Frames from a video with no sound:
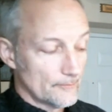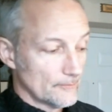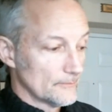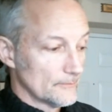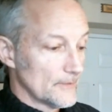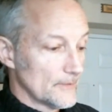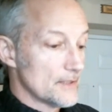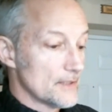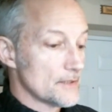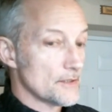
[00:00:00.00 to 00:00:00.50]

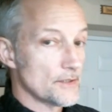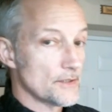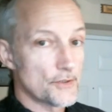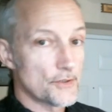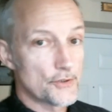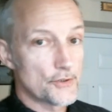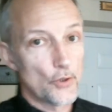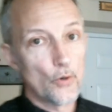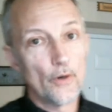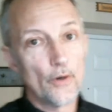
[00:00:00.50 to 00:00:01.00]
This is a
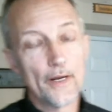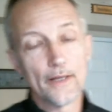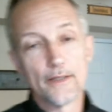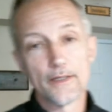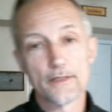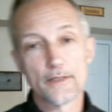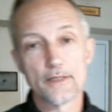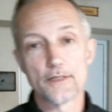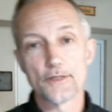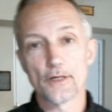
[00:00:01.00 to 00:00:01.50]
story, and this
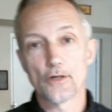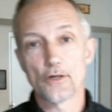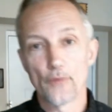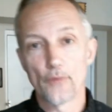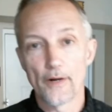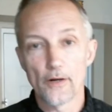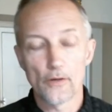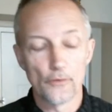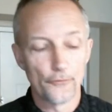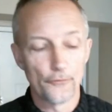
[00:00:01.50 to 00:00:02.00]
is a
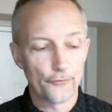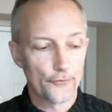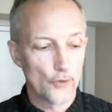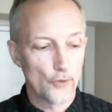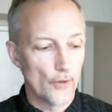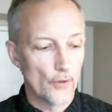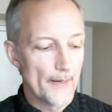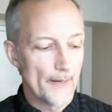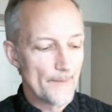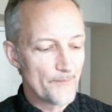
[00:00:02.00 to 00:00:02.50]
critical story